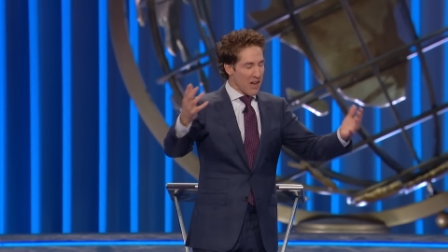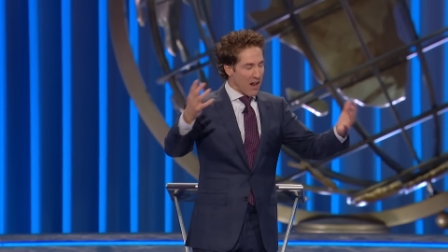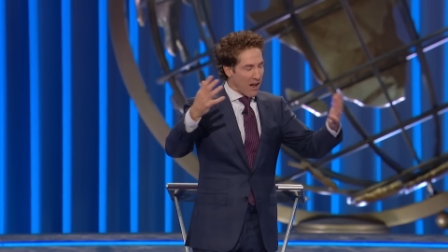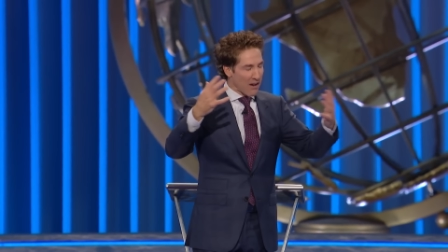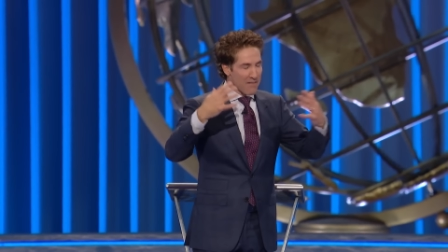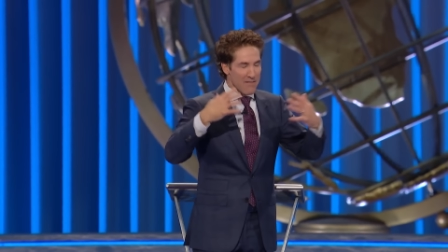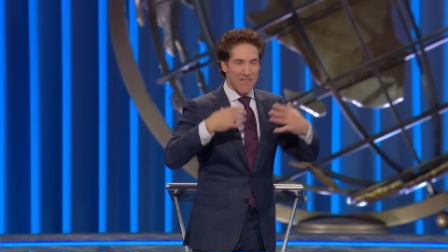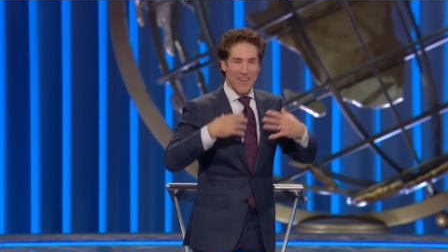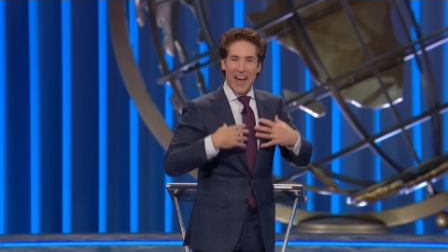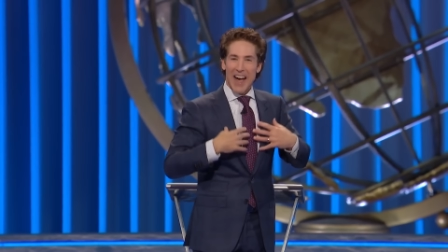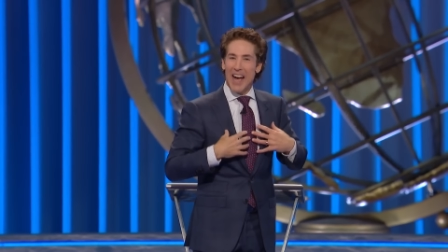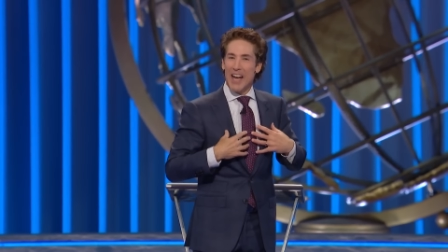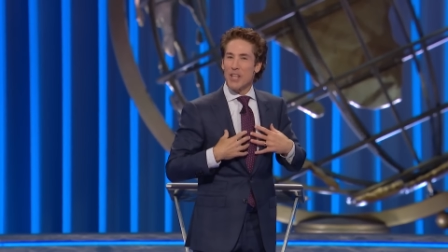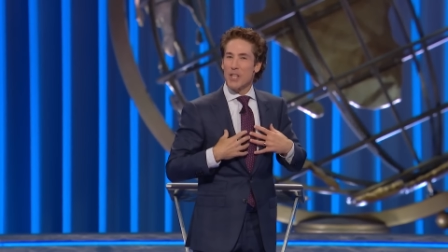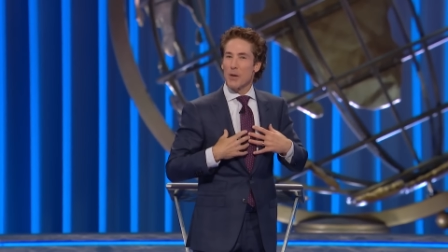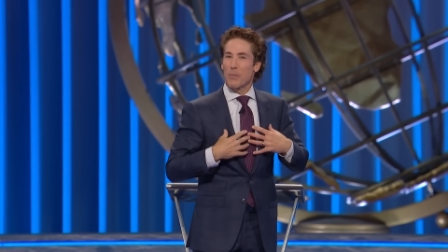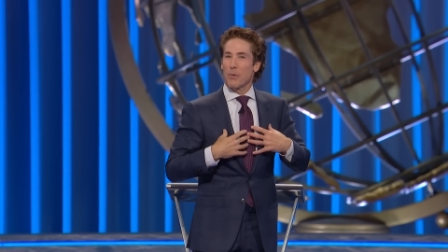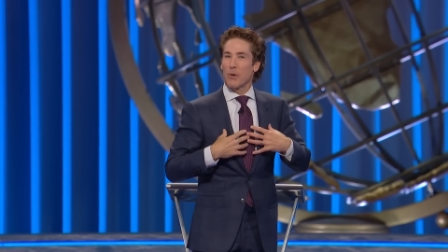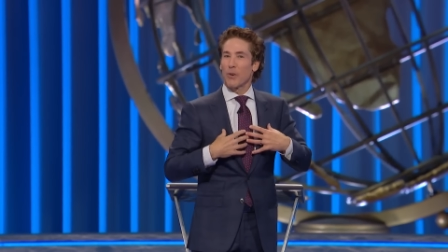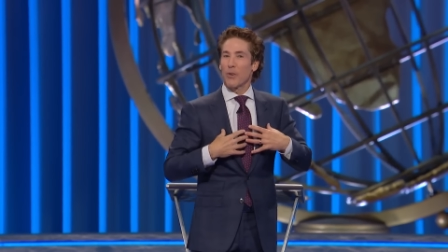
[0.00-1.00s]
not
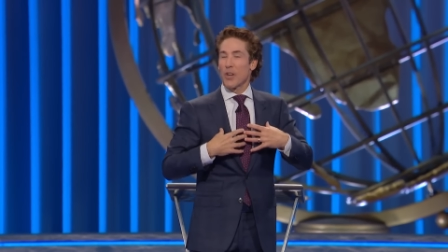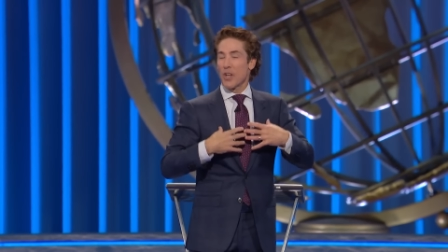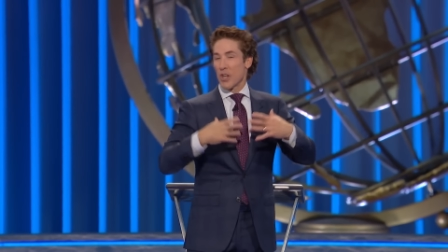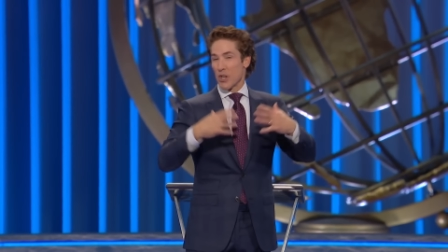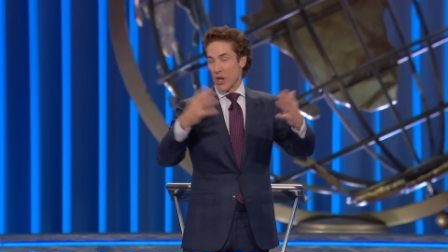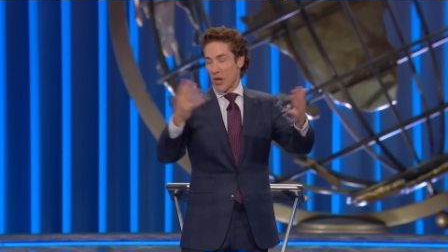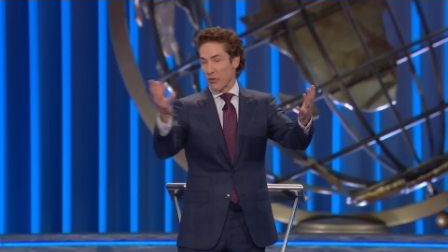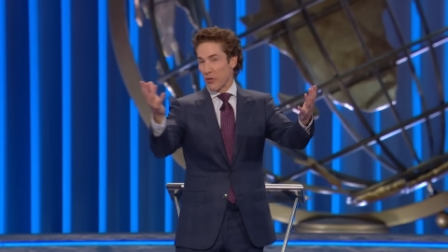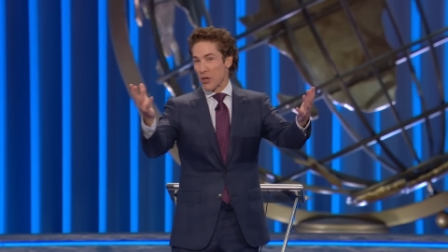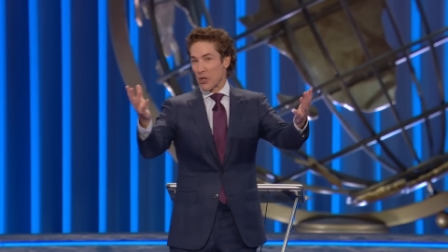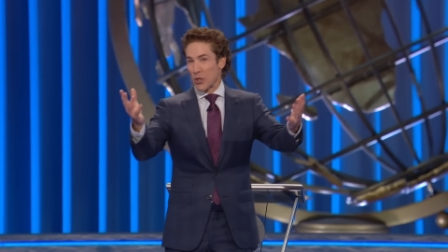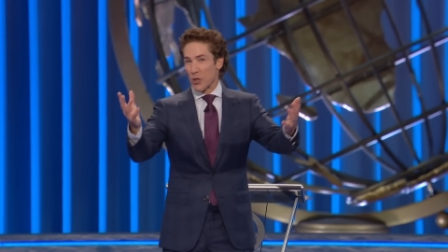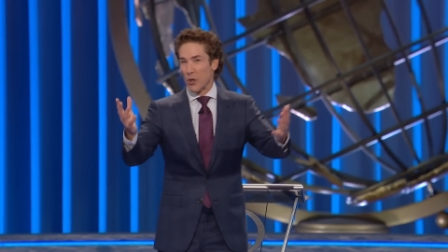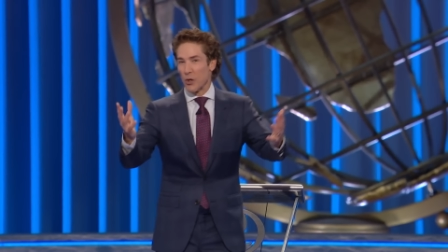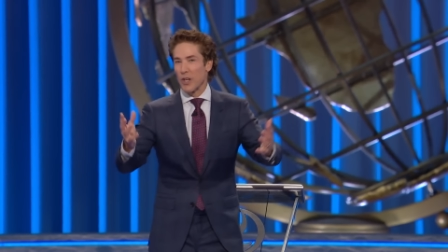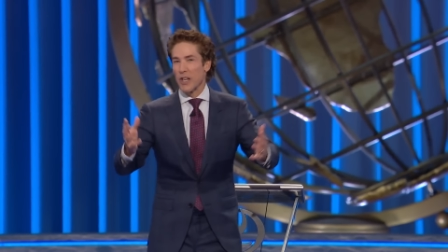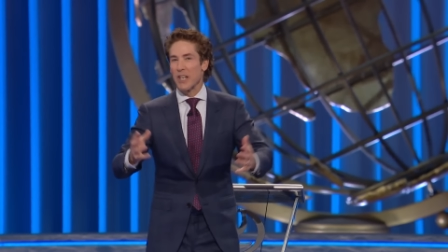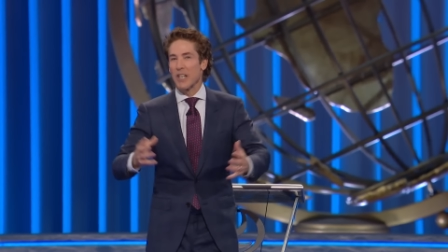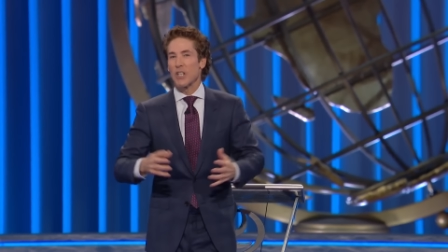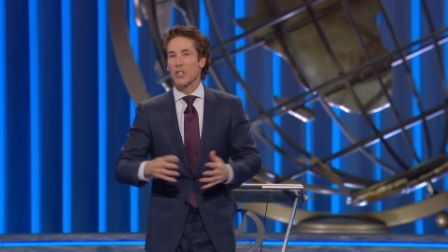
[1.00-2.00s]
valuable, nothing
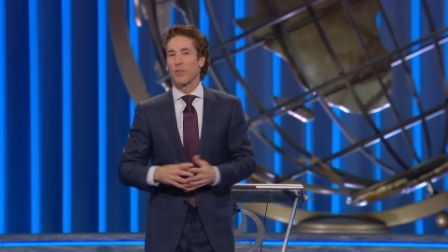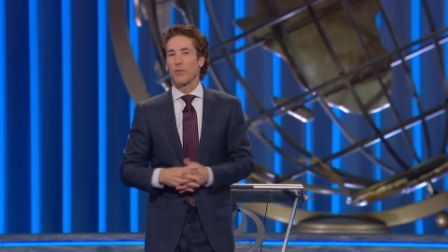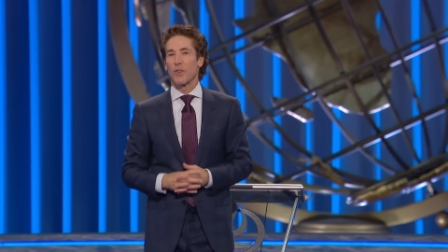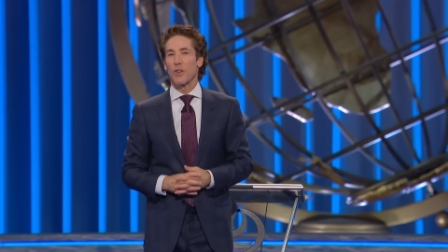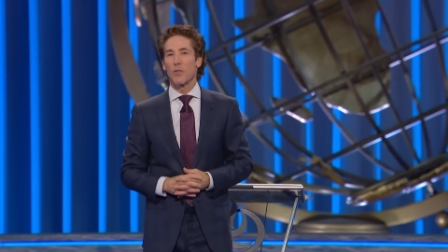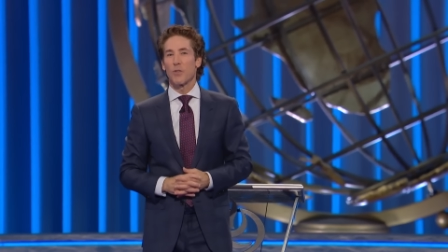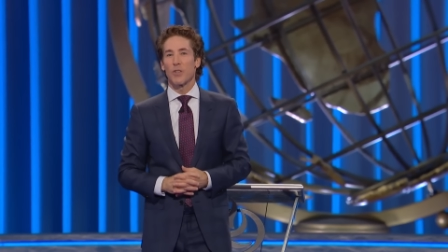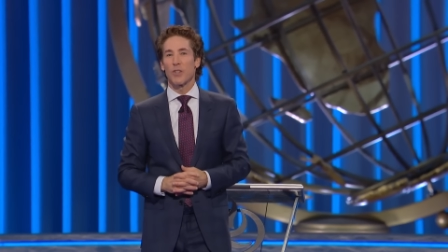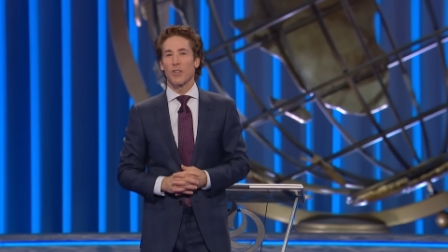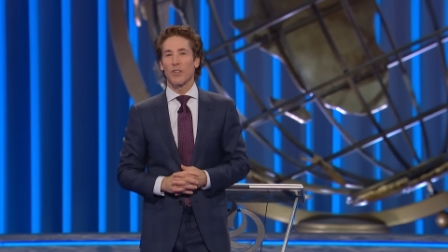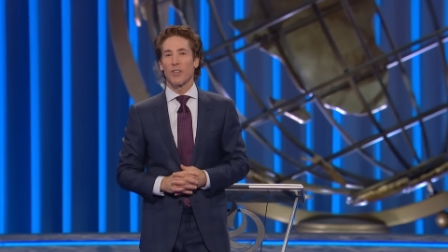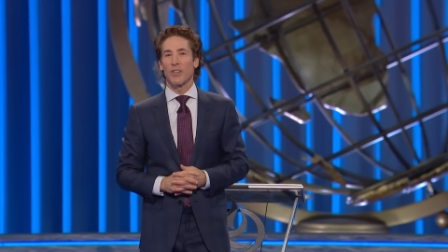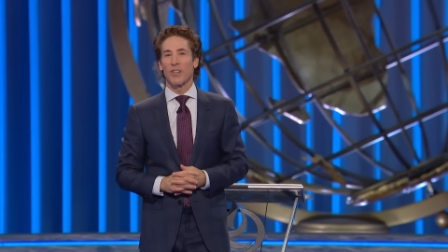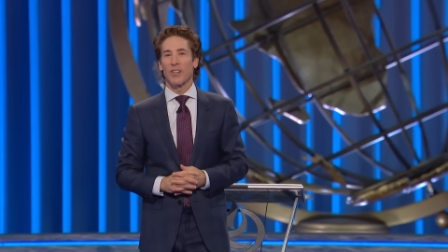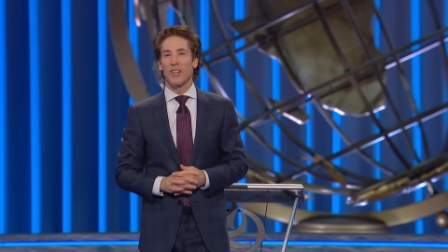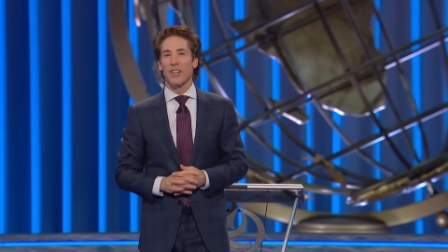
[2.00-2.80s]
good in his future.